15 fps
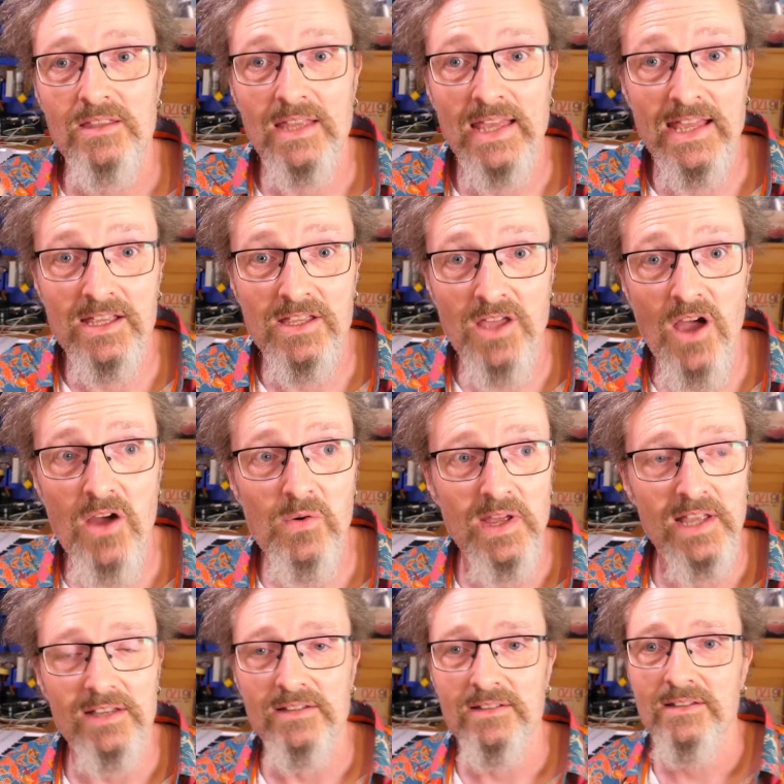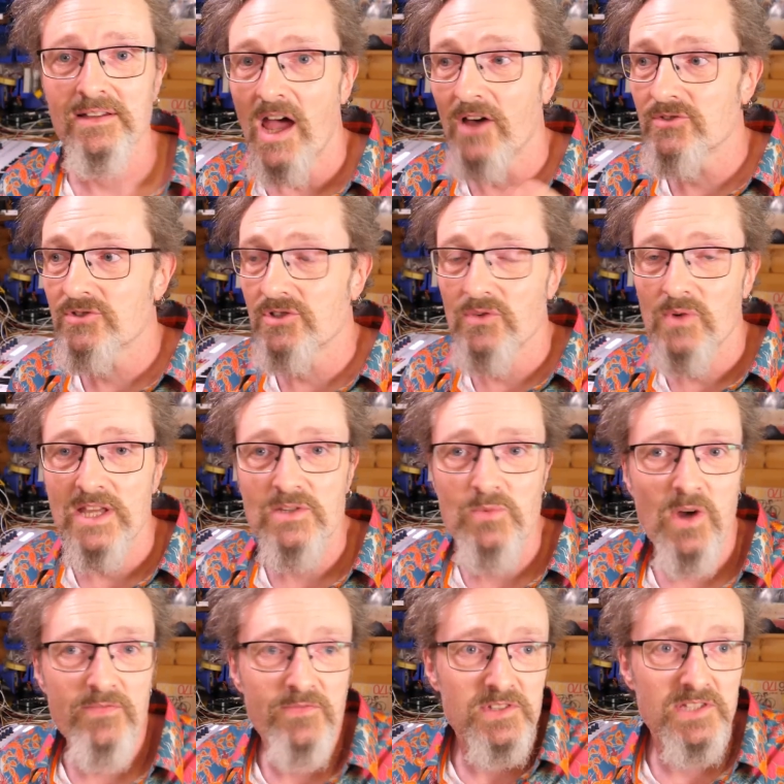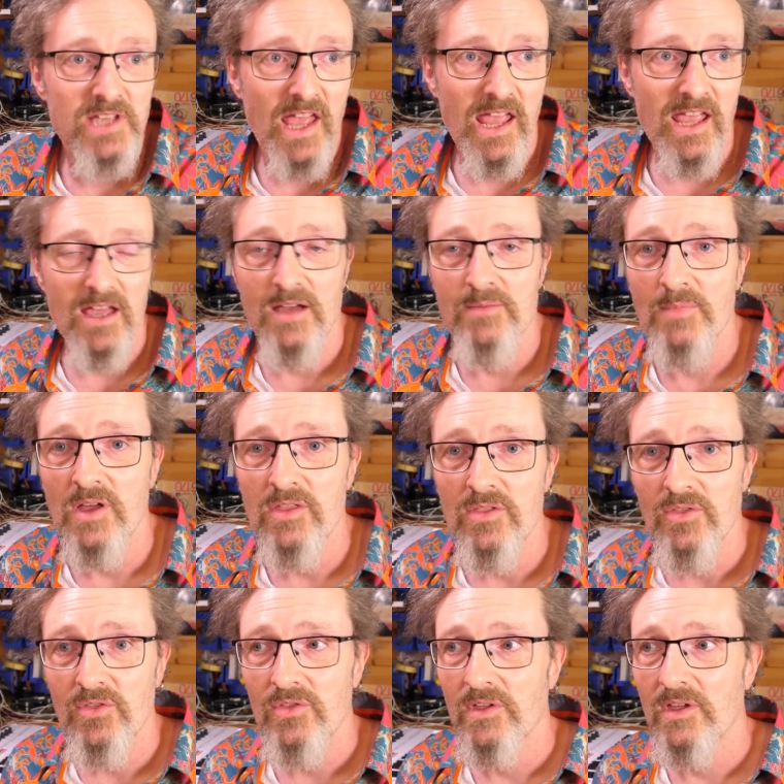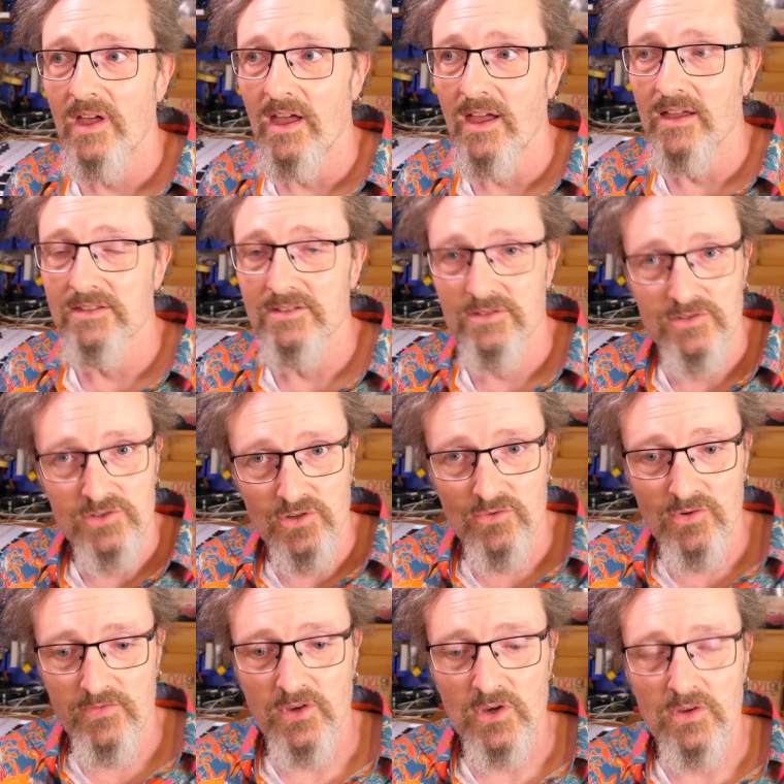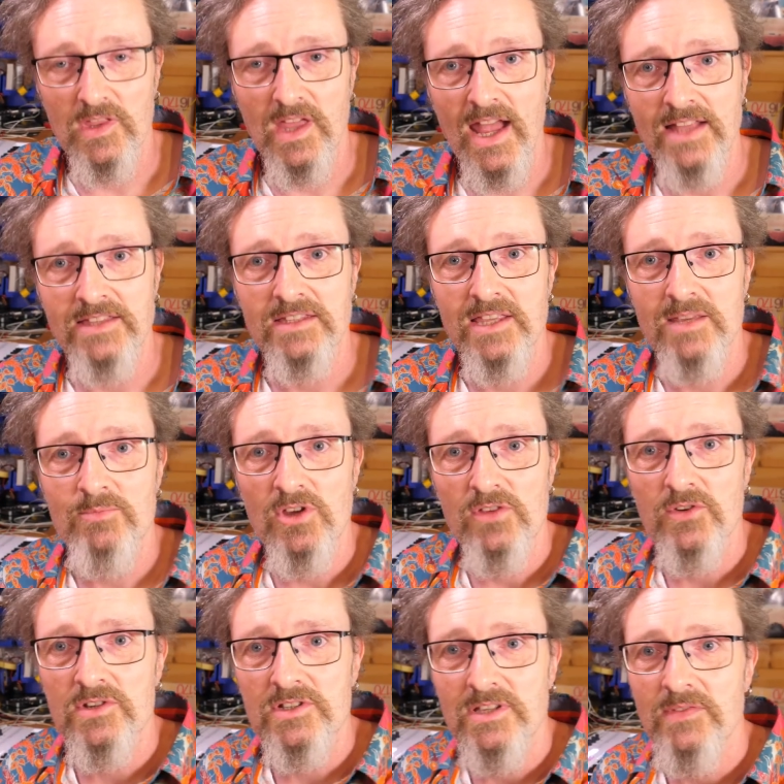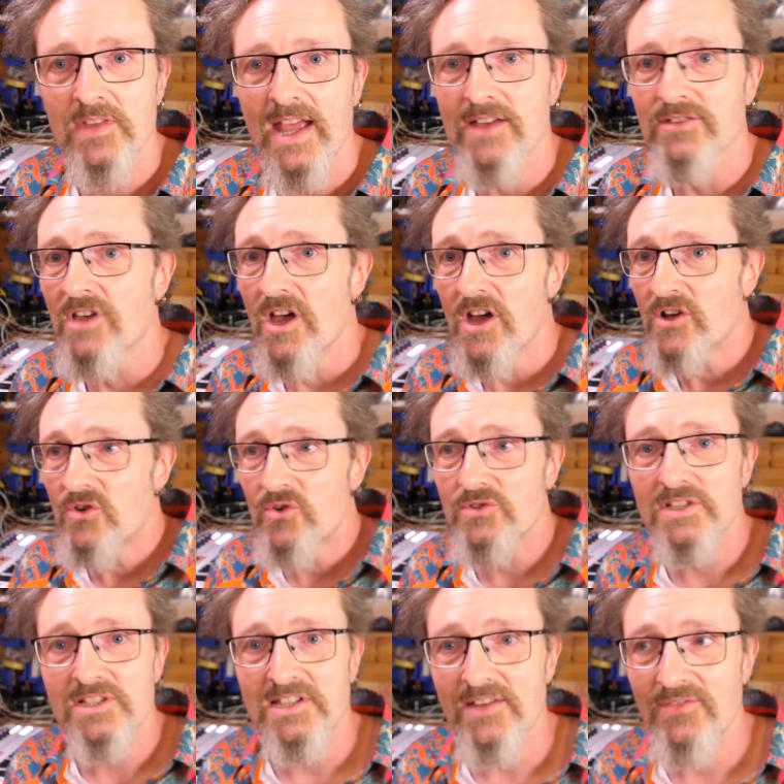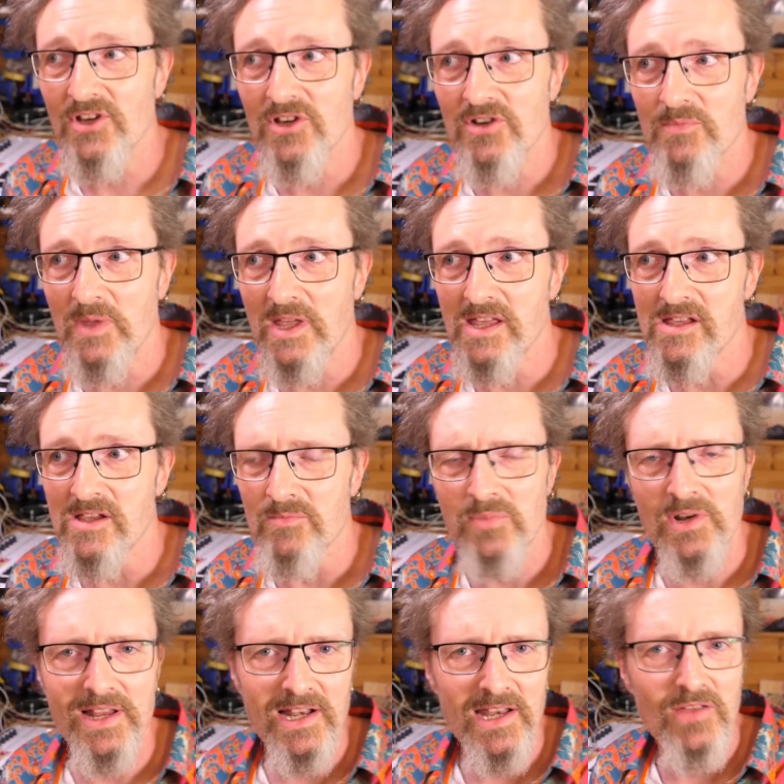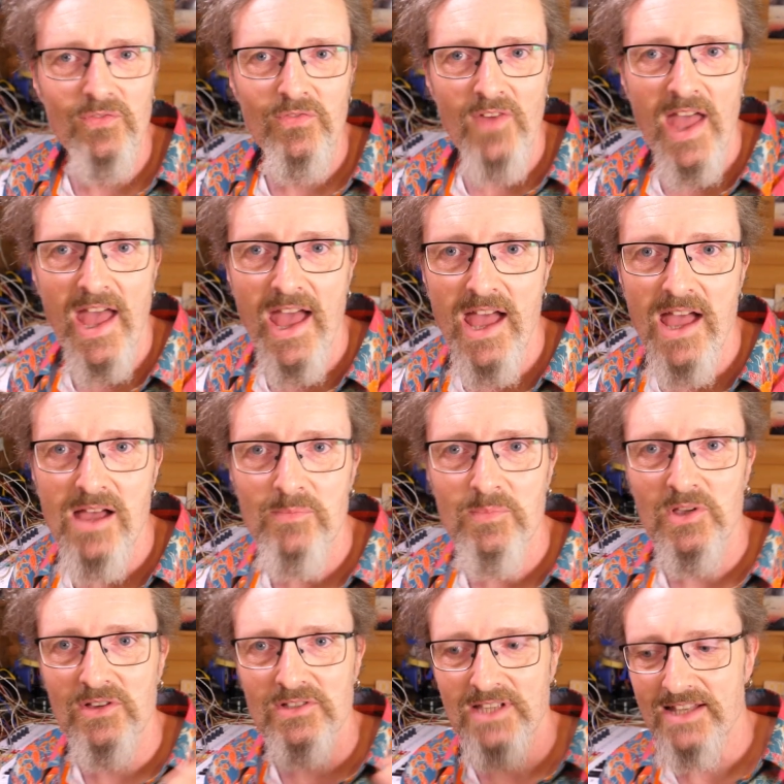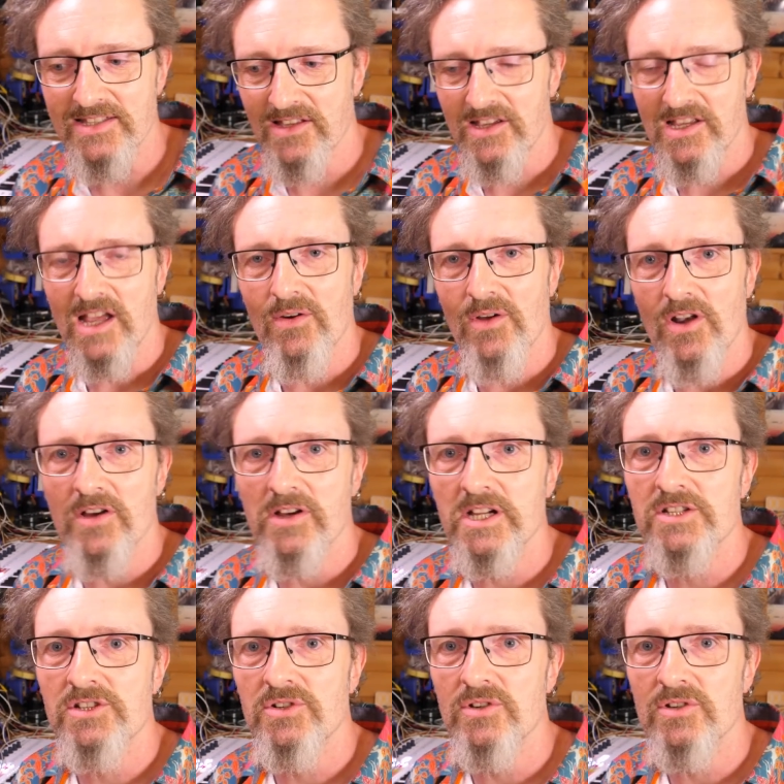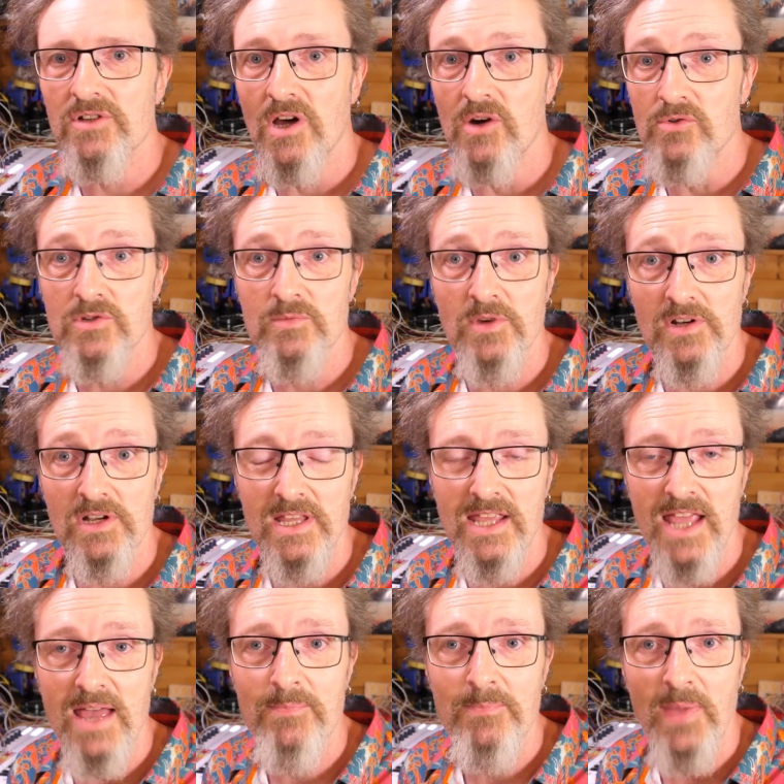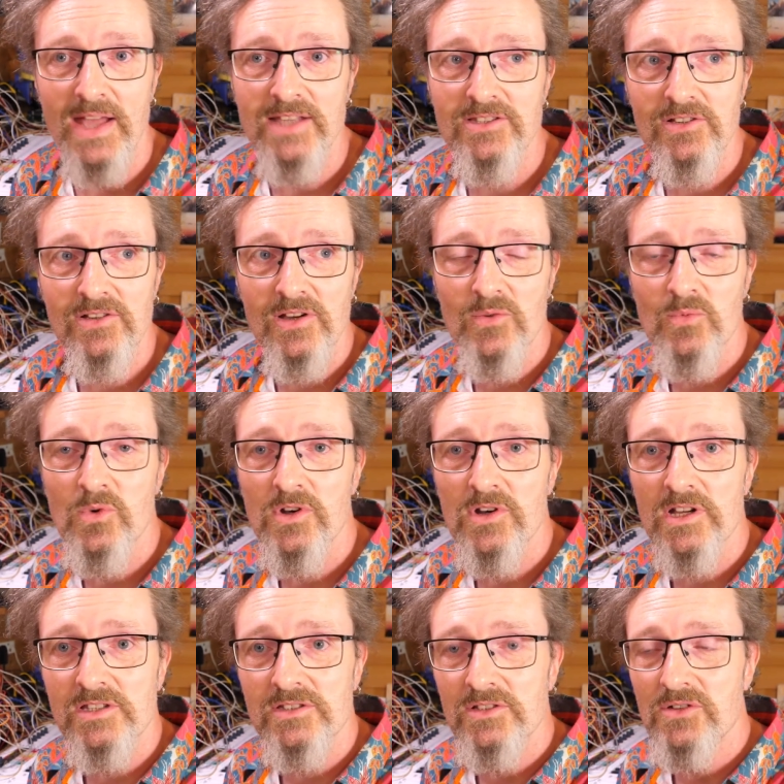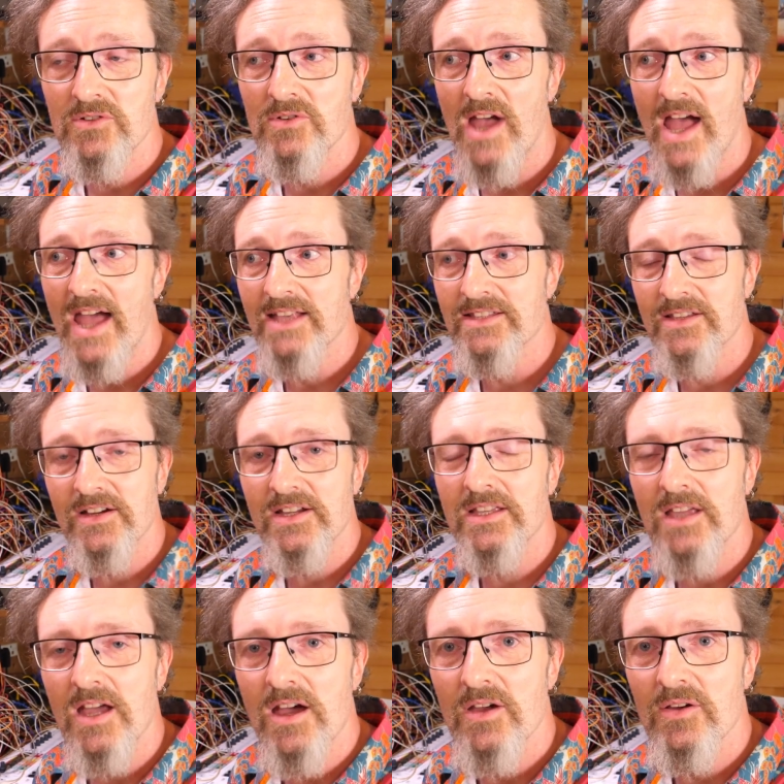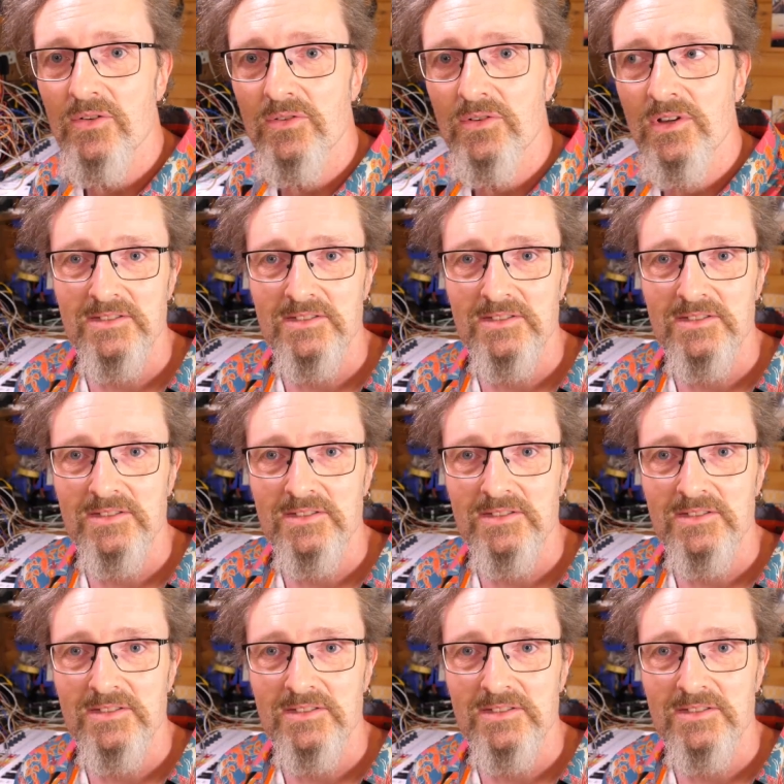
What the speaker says: it going. I'll do each one for, say, a month and do a review at the end and then move on to something else. Of course, it's never going to be completely fair, because as I go along, I should ultimately get better at what I do as I go.